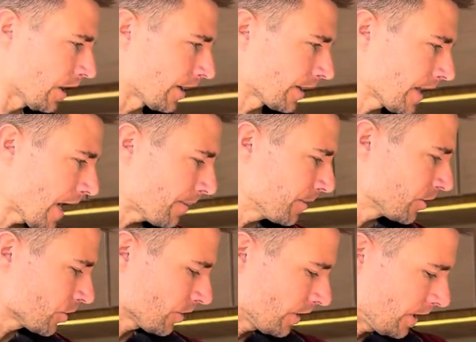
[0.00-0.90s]
lot of
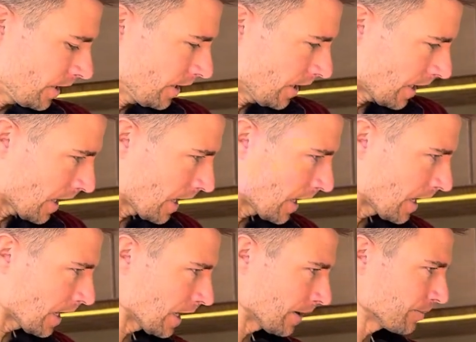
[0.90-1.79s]
cabinetry.
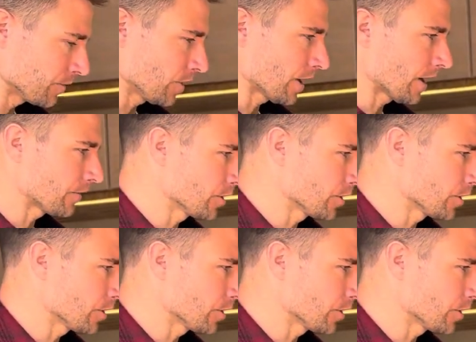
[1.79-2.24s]
You have